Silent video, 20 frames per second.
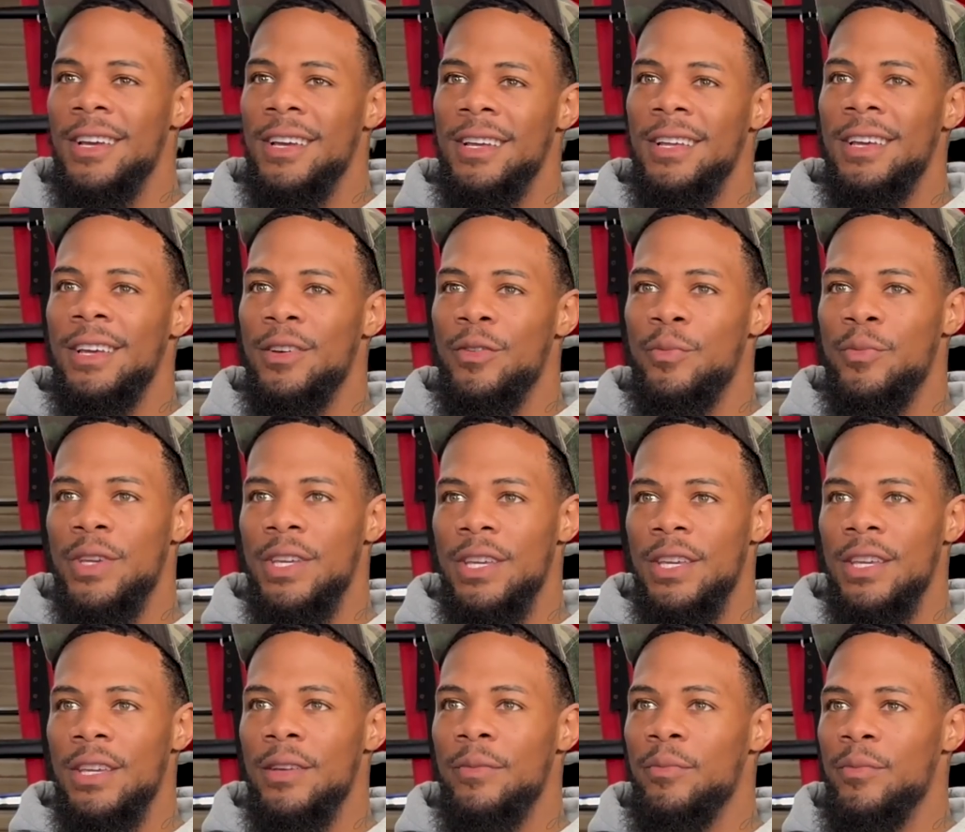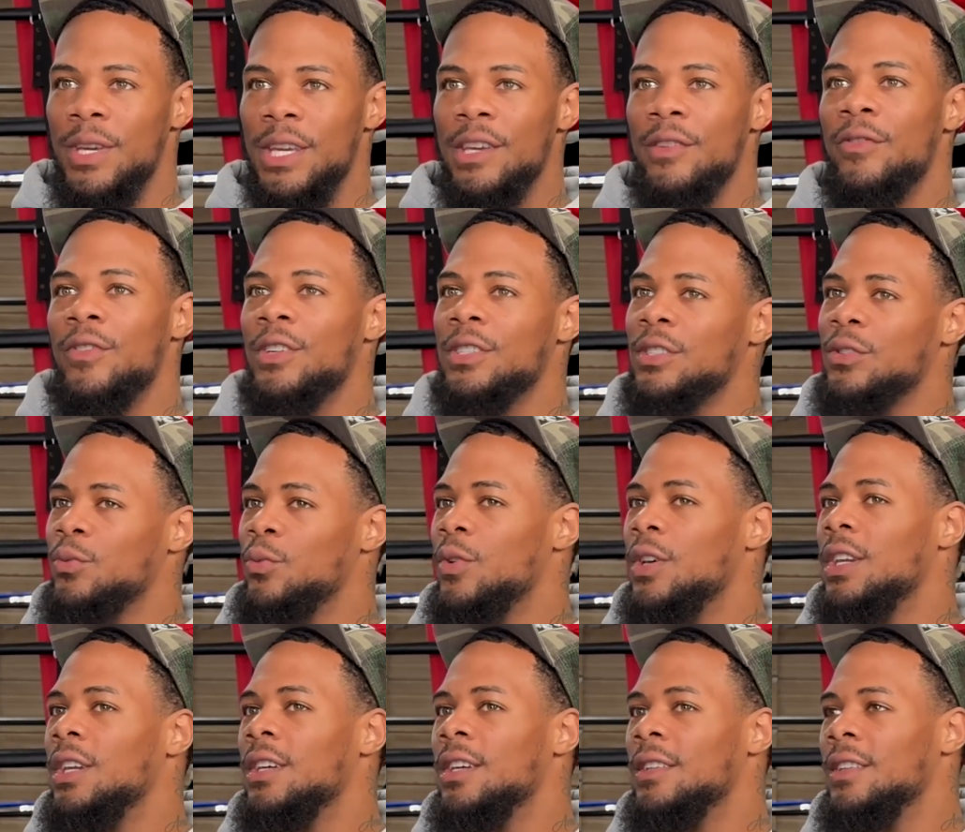It'll be me versus one
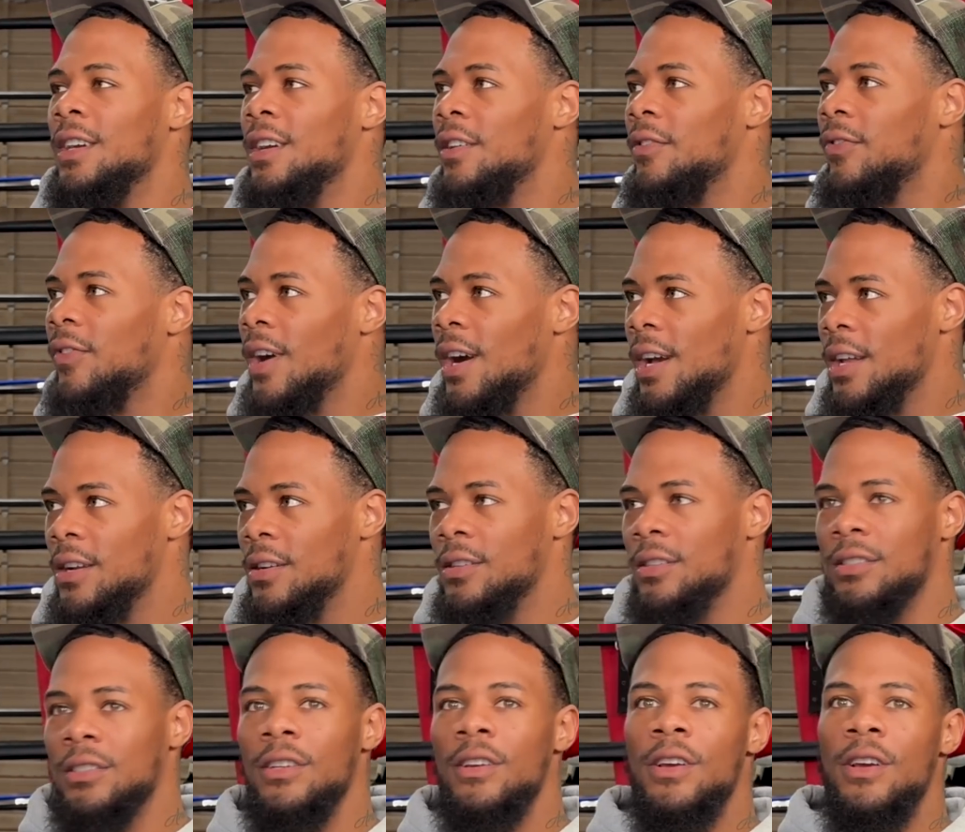of their fighters.